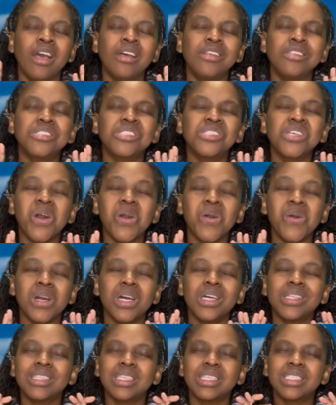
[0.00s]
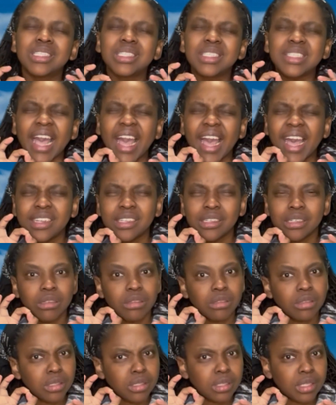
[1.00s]
So the sand,
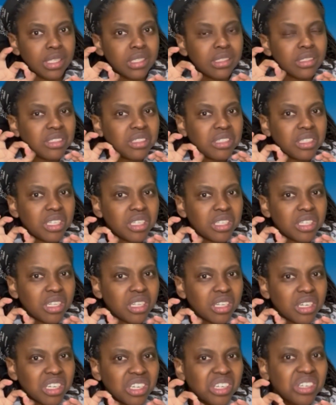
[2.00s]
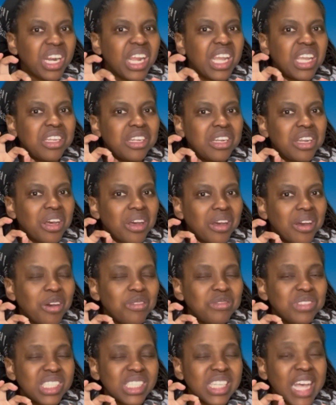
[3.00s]
the little grain of
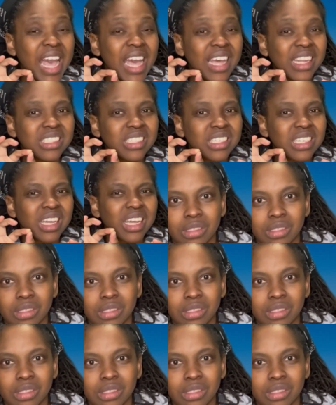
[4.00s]
sand,